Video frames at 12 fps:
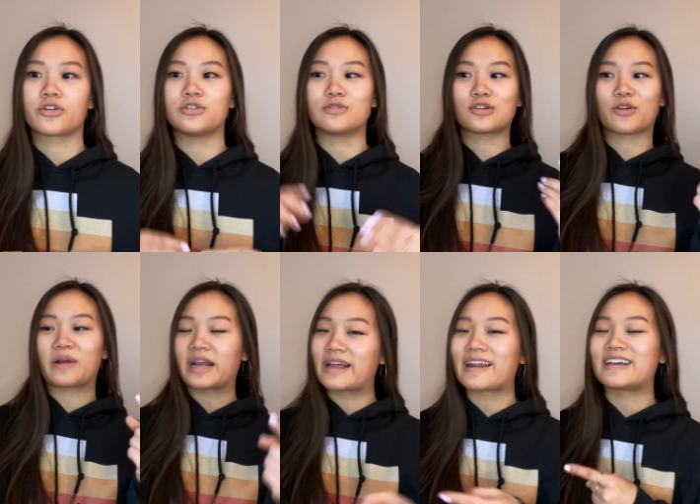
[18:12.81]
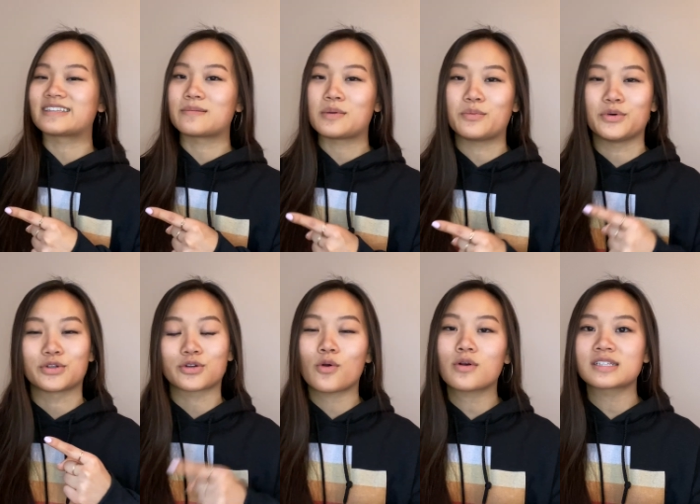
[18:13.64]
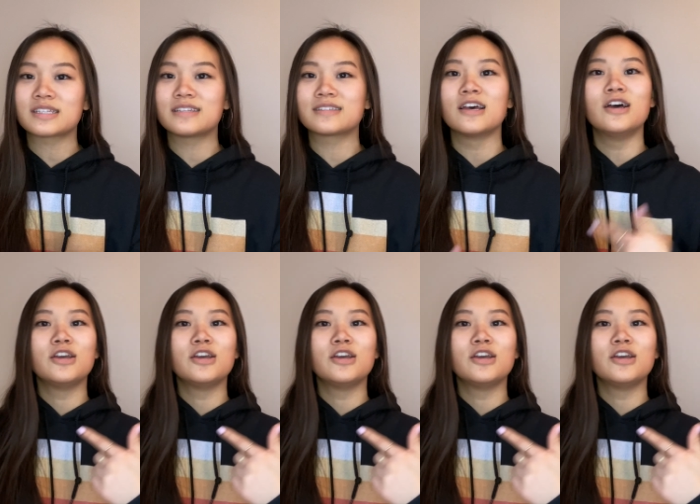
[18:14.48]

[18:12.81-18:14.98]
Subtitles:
You start recognizing people in your courses,